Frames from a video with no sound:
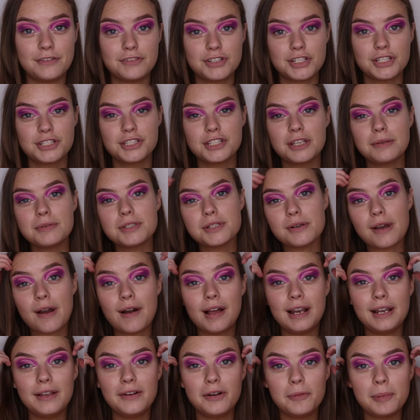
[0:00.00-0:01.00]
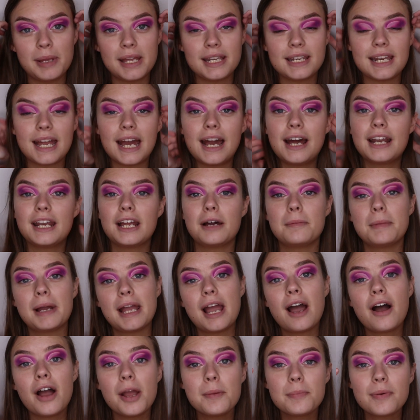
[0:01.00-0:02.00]
I've just zoomed you out a little bit now my
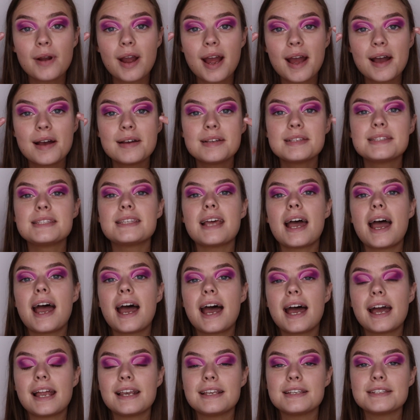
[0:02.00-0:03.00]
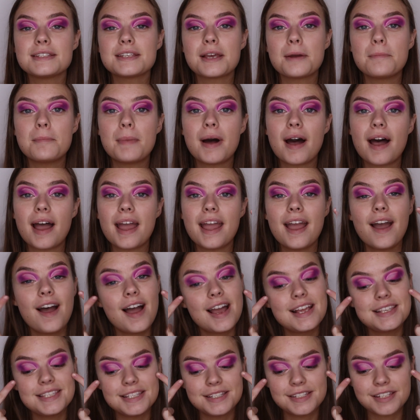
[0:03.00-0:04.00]
eyebrows and my
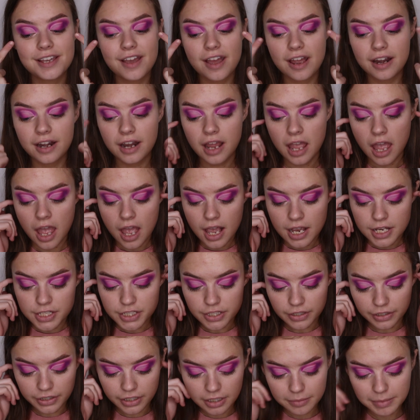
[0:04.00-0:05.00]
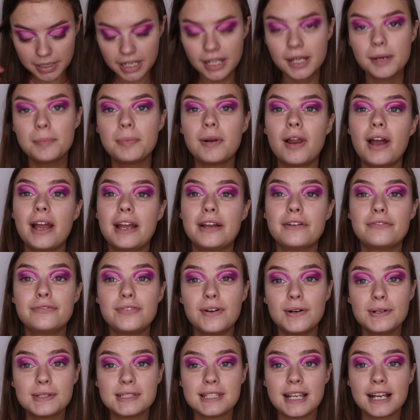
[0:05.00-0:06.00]
eyes are done. So I'm going to be applying
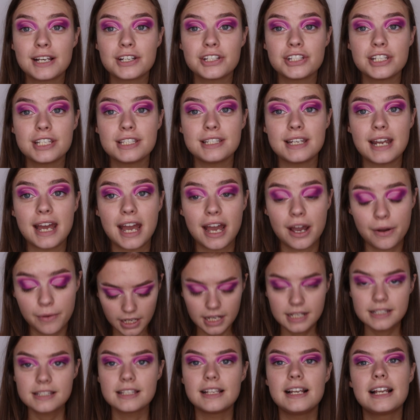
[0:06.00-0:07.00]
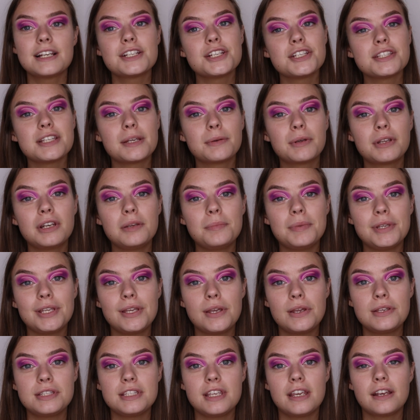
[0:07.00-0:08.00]
false lashes now. So lashes I'm going to be
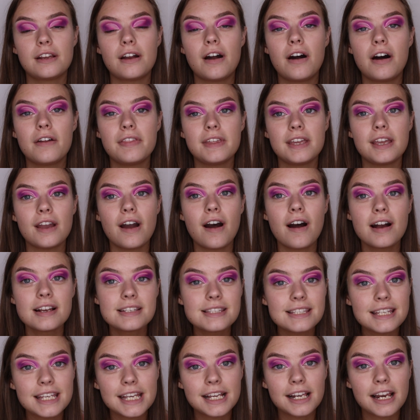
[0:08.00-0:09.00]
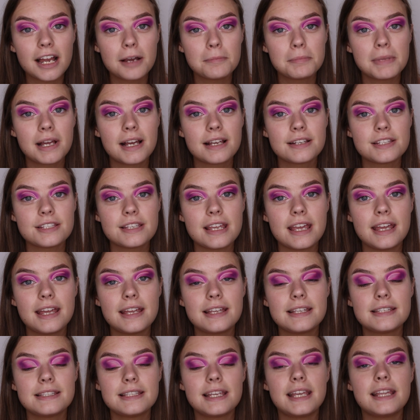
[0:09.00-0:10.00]
using are the RC Glam
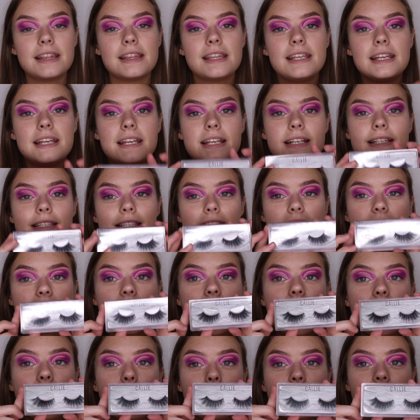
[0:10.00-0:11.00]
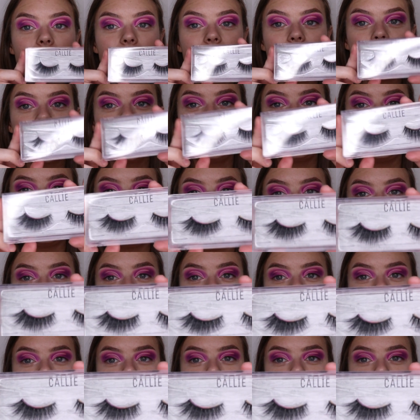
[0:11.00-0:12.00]
lashes in the style
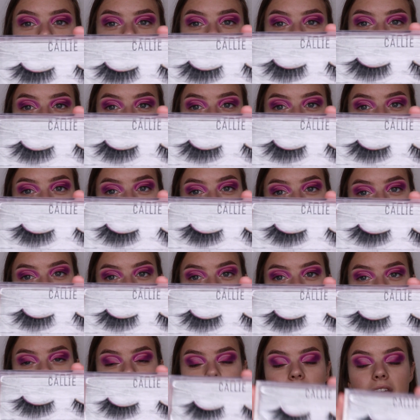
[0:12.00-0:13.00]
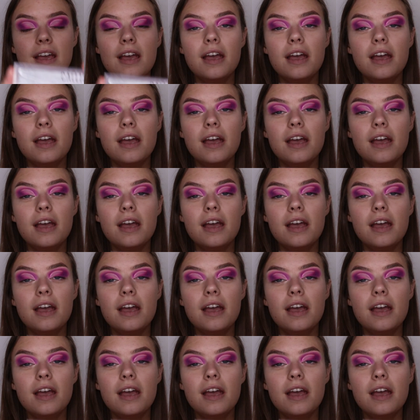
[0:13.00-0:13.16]
Cali. They look like this.